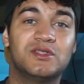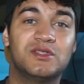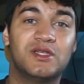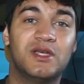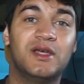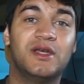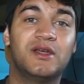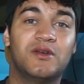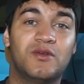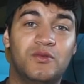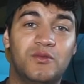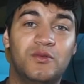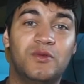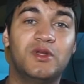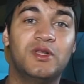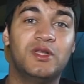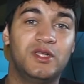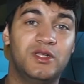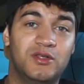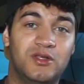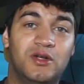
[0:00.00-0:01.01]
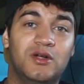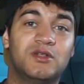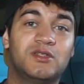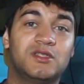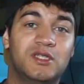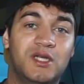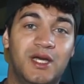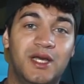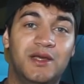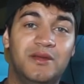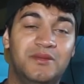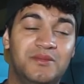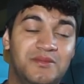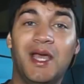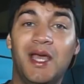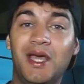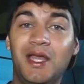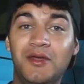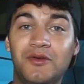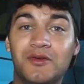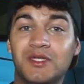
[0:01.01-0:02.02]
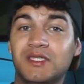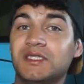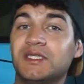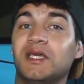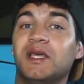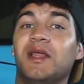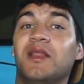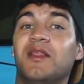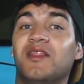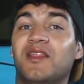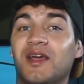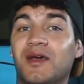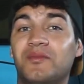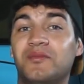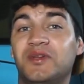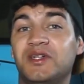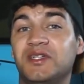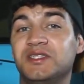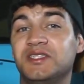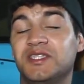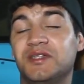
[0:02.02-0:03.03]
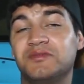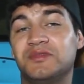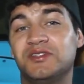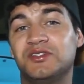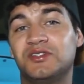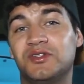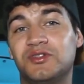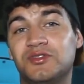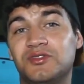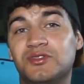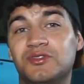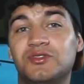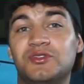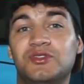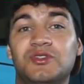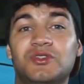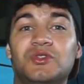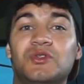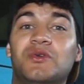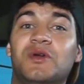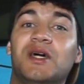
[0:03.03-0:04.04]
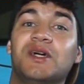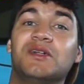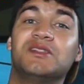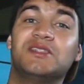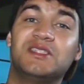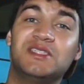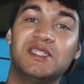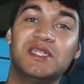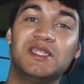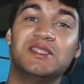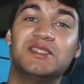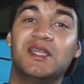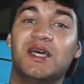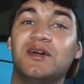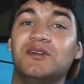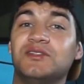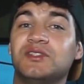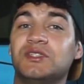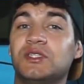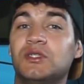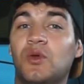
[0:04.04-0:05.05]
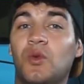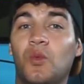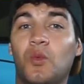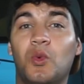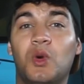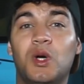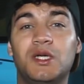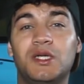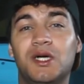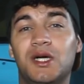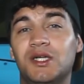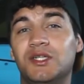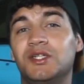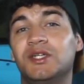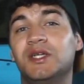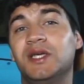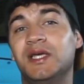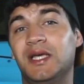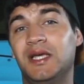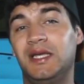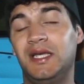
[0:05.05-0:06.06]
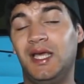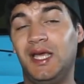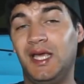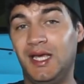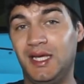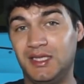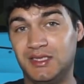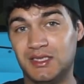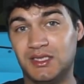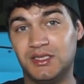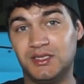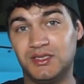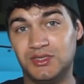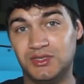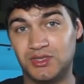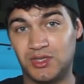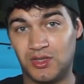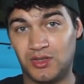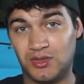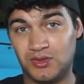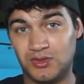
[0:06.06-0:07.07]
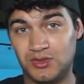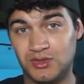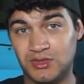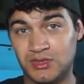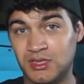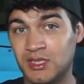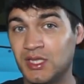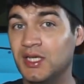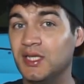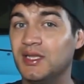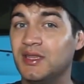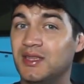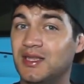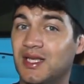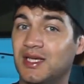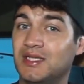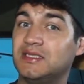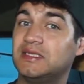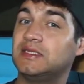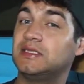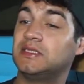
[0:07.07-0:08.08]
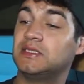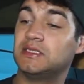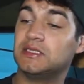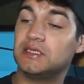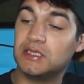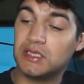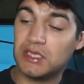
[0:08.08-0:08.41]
like a really long time. Anyways, that brings up the total to around $6,108. That's